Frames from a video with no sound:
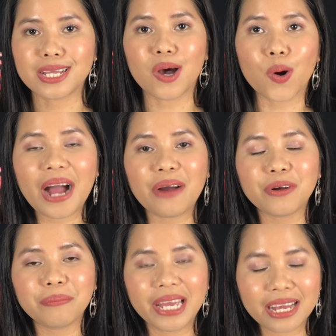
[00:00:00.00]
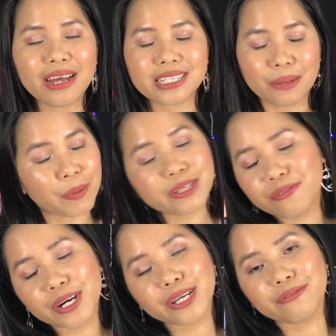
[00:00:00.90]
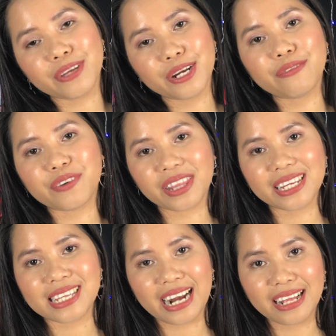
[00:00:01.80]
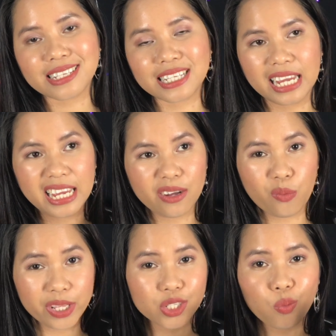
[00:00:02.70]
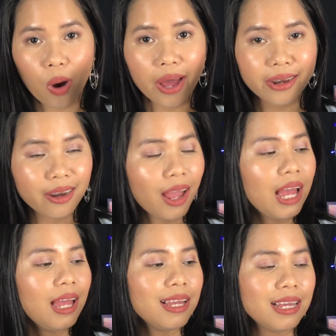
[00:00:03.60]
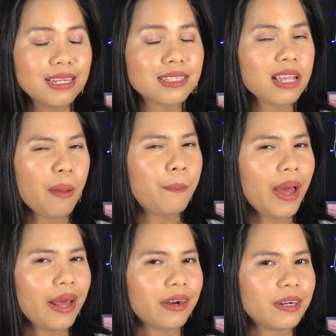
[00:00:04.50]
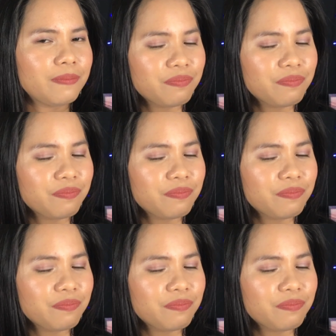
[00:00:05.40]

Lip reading: So I will make a separate video for this, and I'll see which one is better.